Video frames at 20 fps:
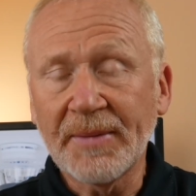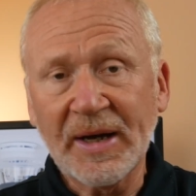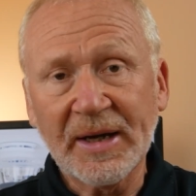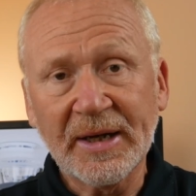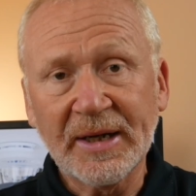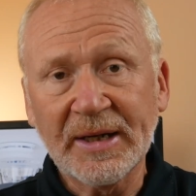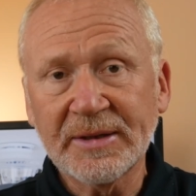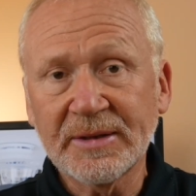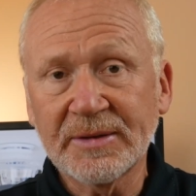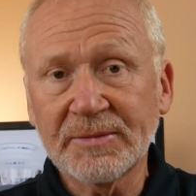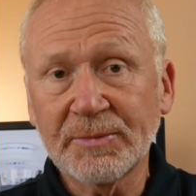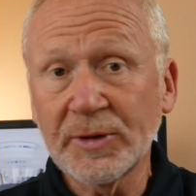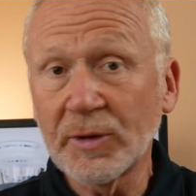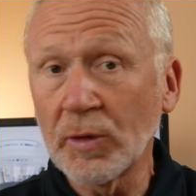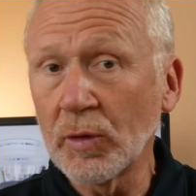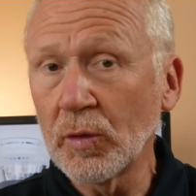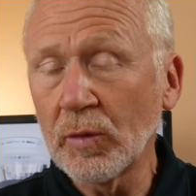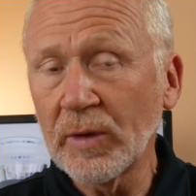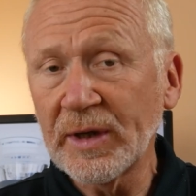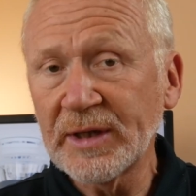And we're
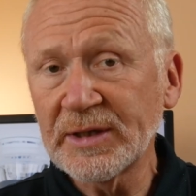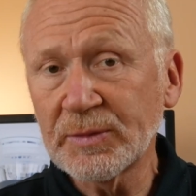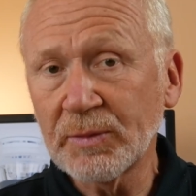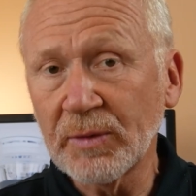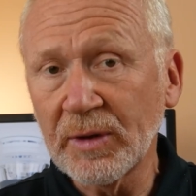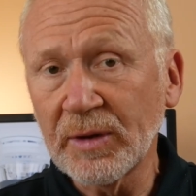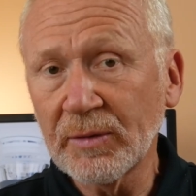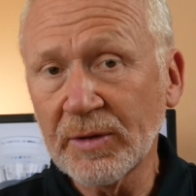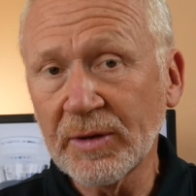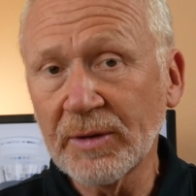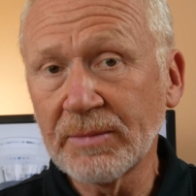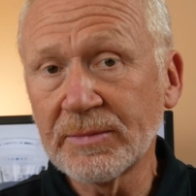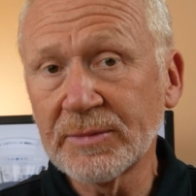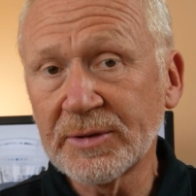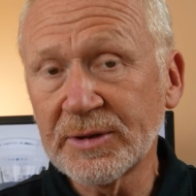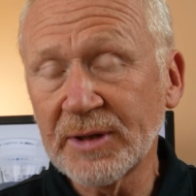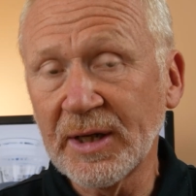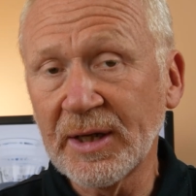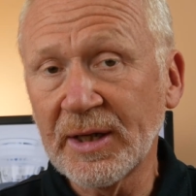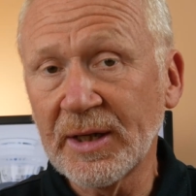always welcome
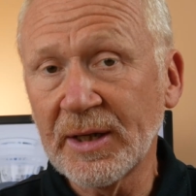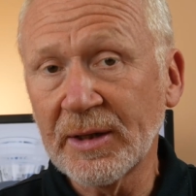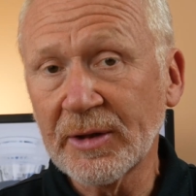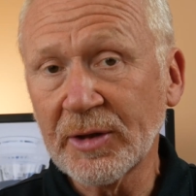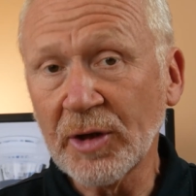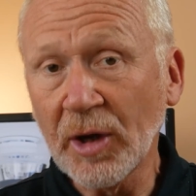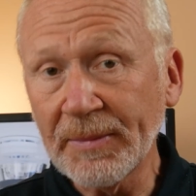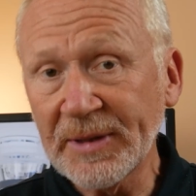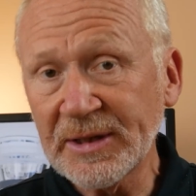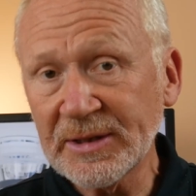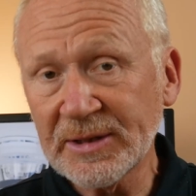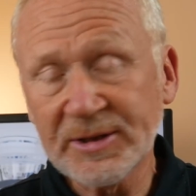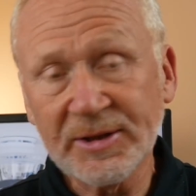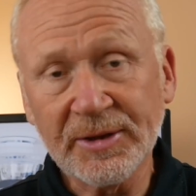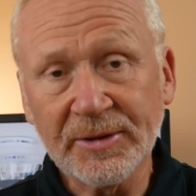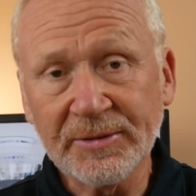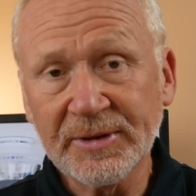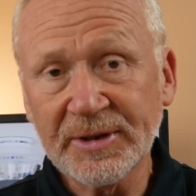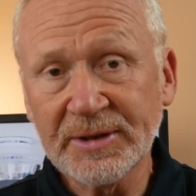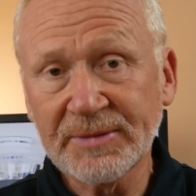comments
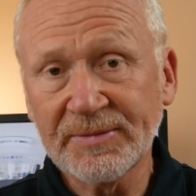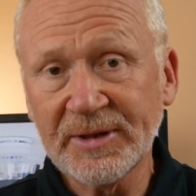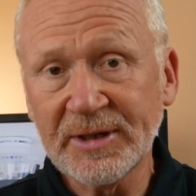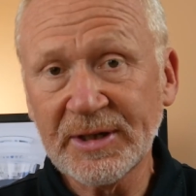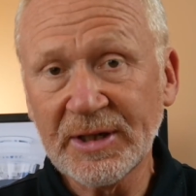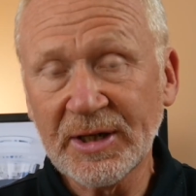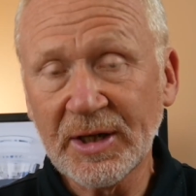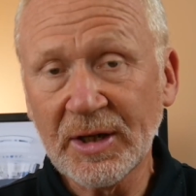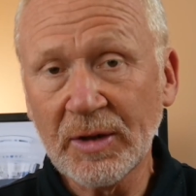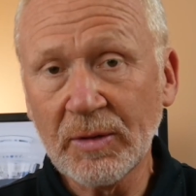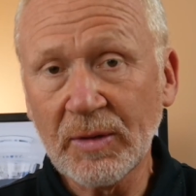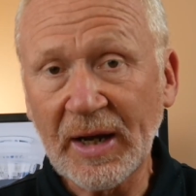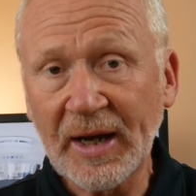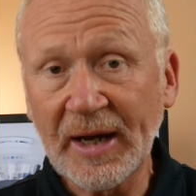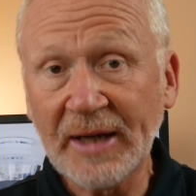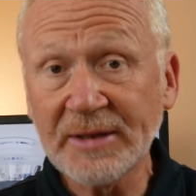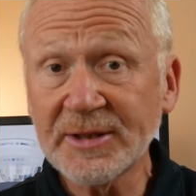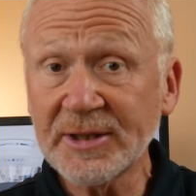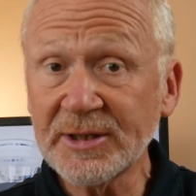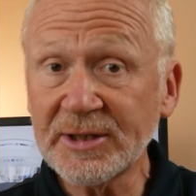on this video
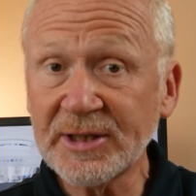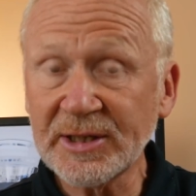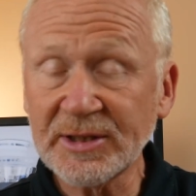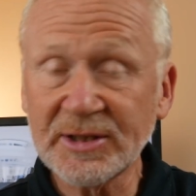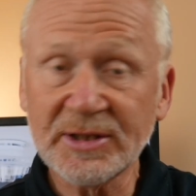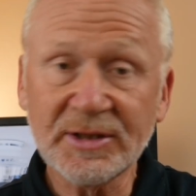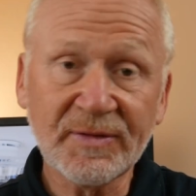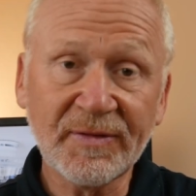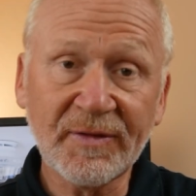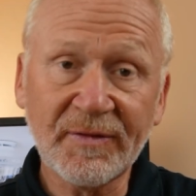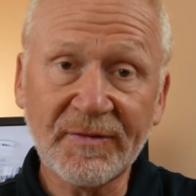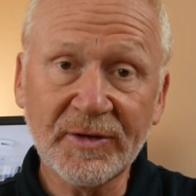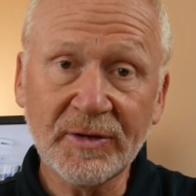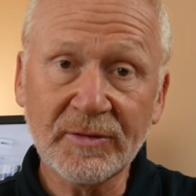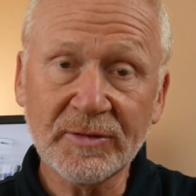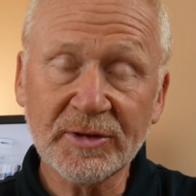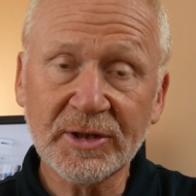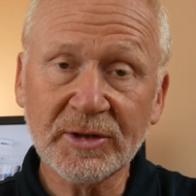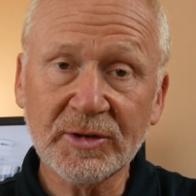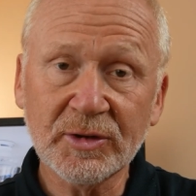and suggestions for
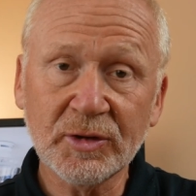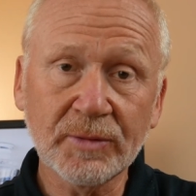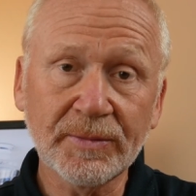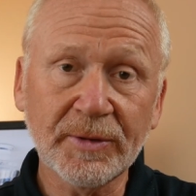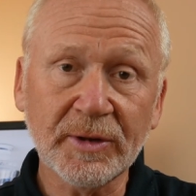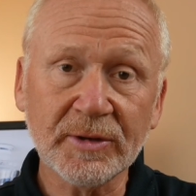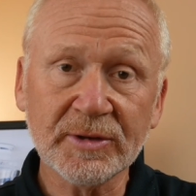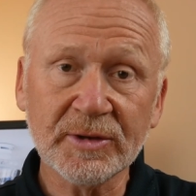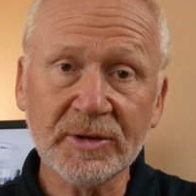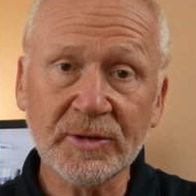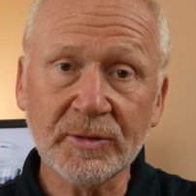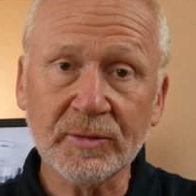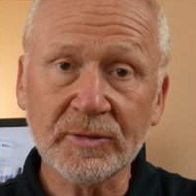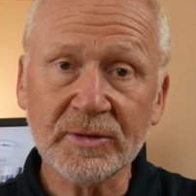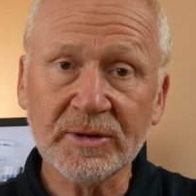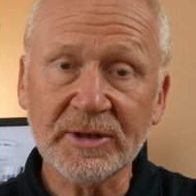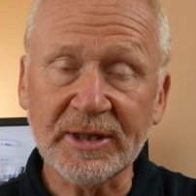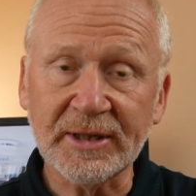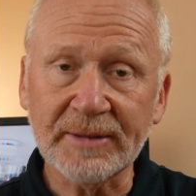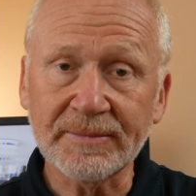future Toolbox
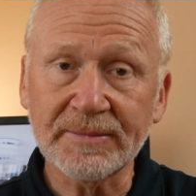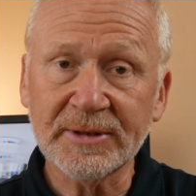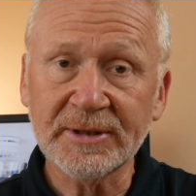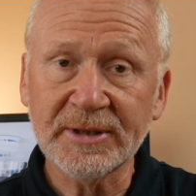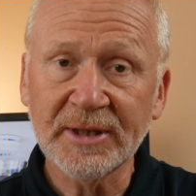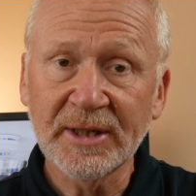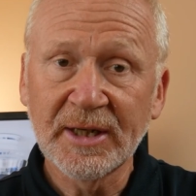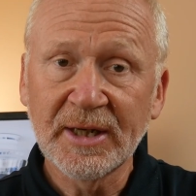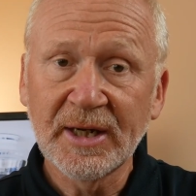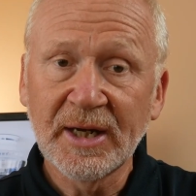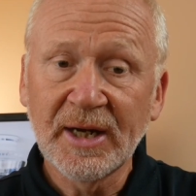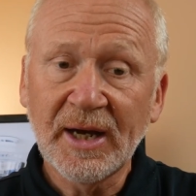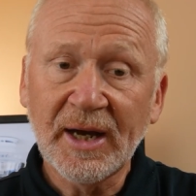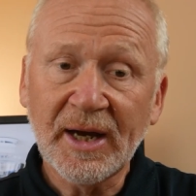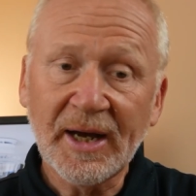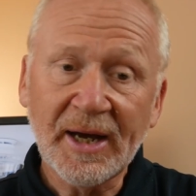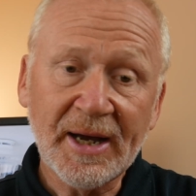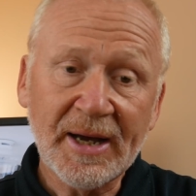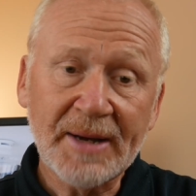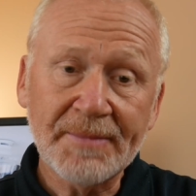Talk tips.
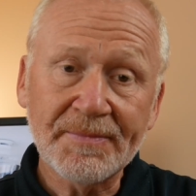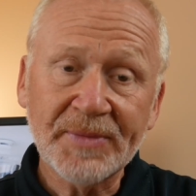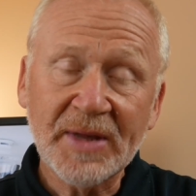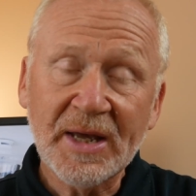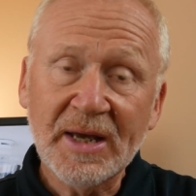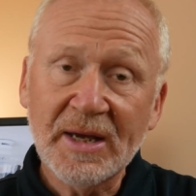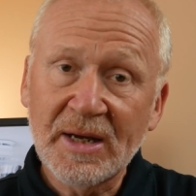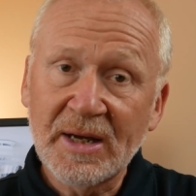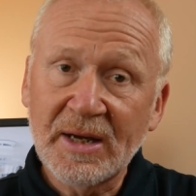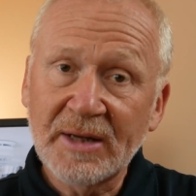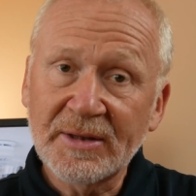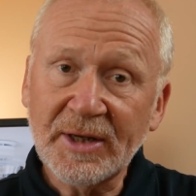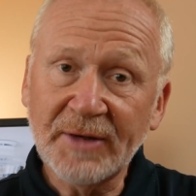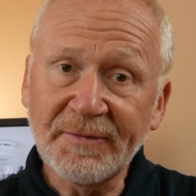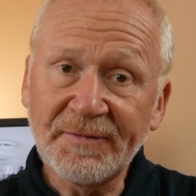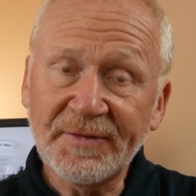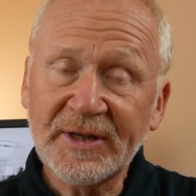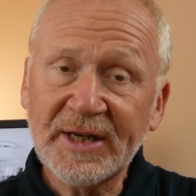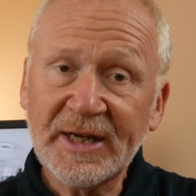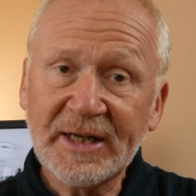
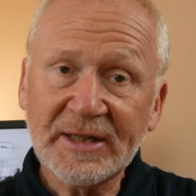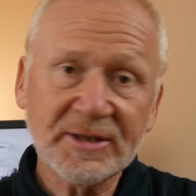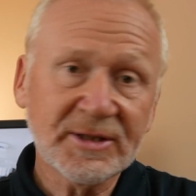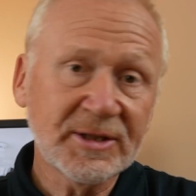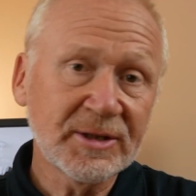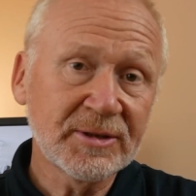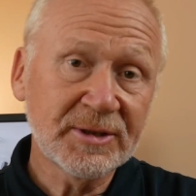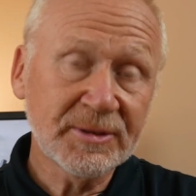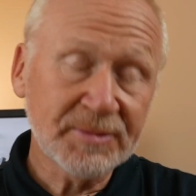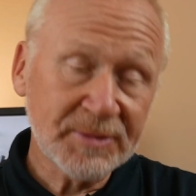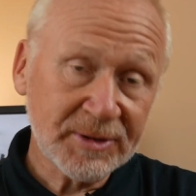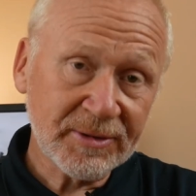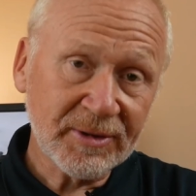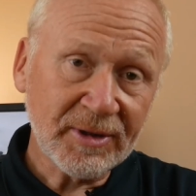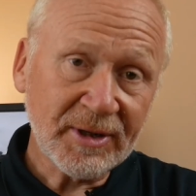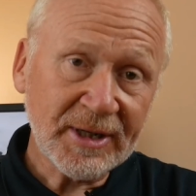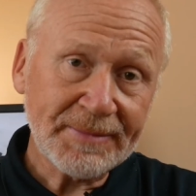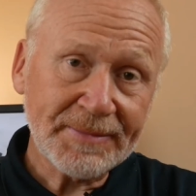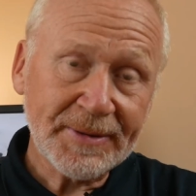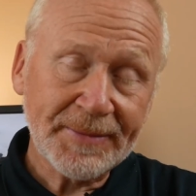Don't forget to
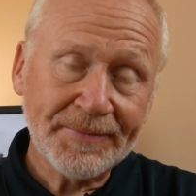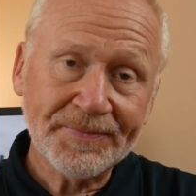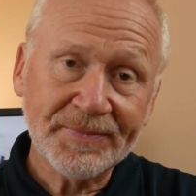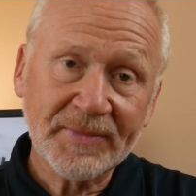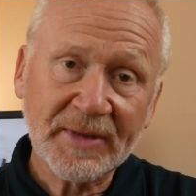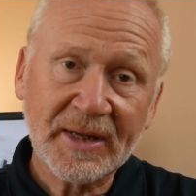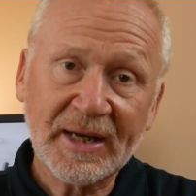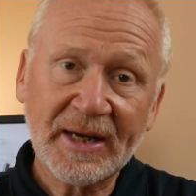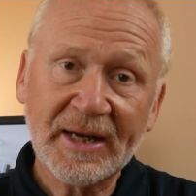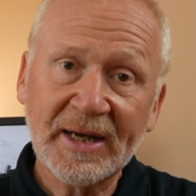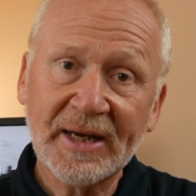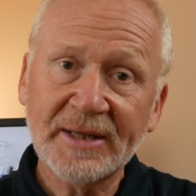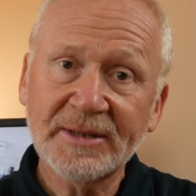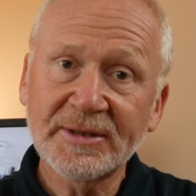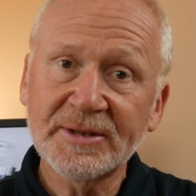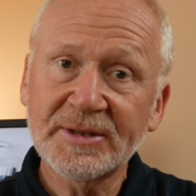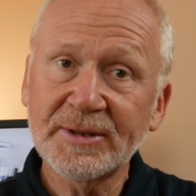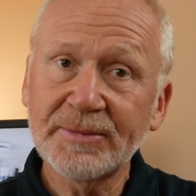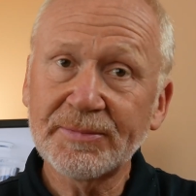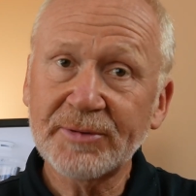subscribe
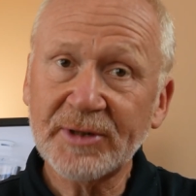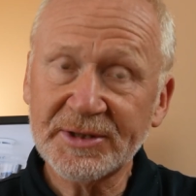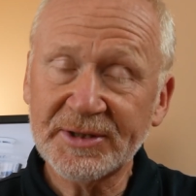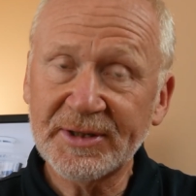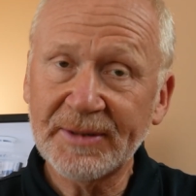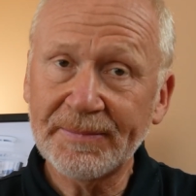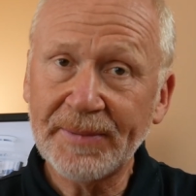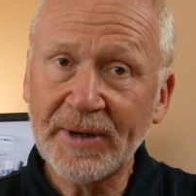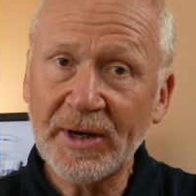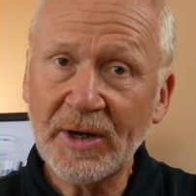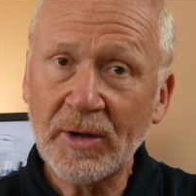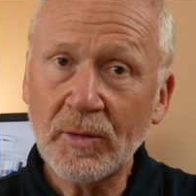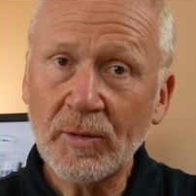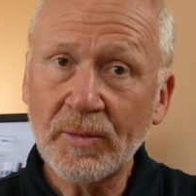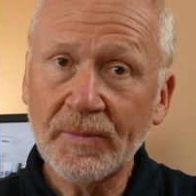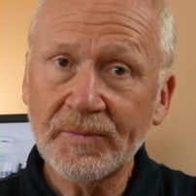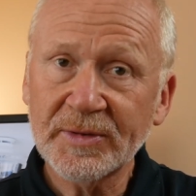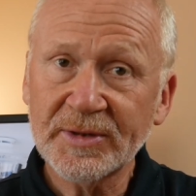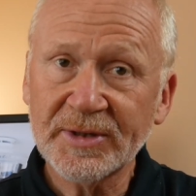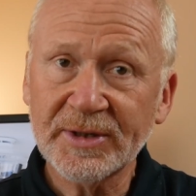and to press the bell
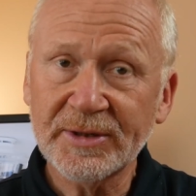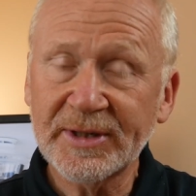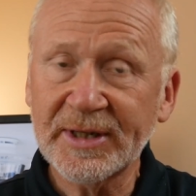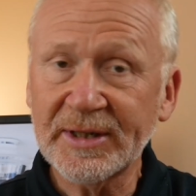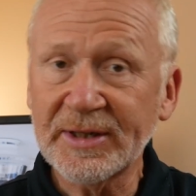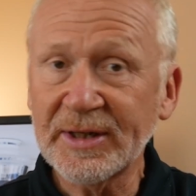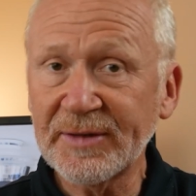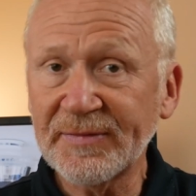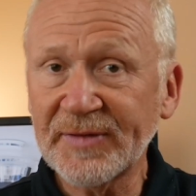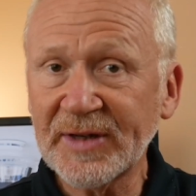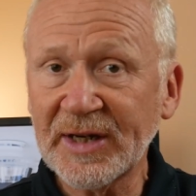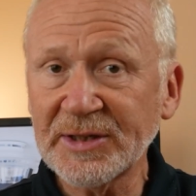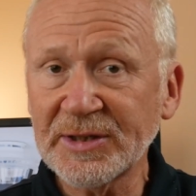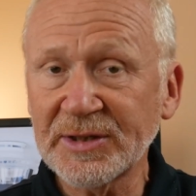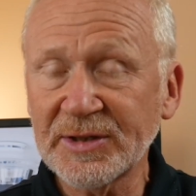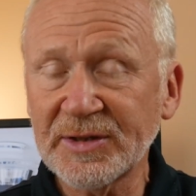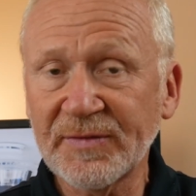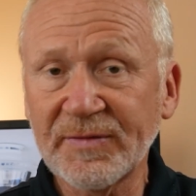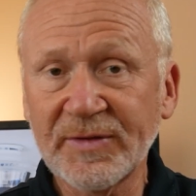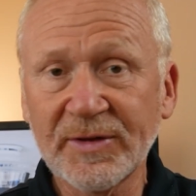so you get notifications of